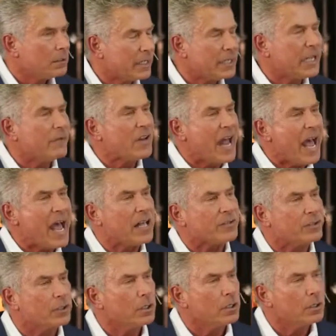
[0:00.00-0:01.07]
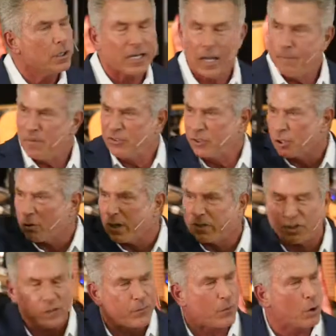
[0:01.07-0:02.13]
Didn't even ask. You got Mr.
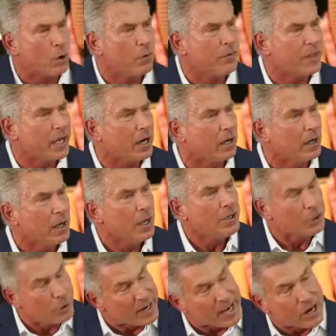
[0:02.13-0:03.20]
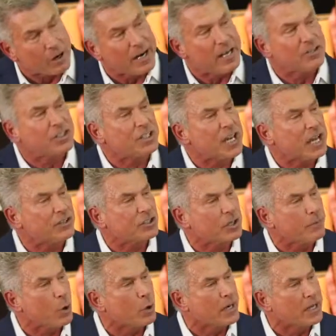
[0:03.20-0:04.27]
Christopher over there. You hear his
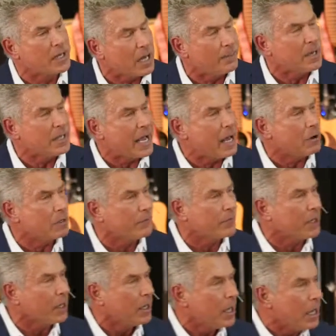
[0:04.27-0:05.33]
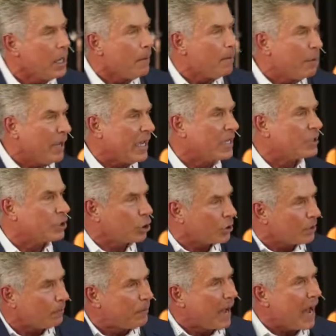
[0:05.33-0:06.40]
testimony coming out of the pit to
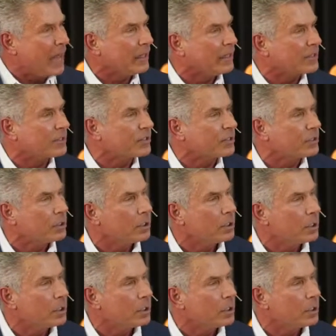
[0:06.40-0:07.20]
the palace.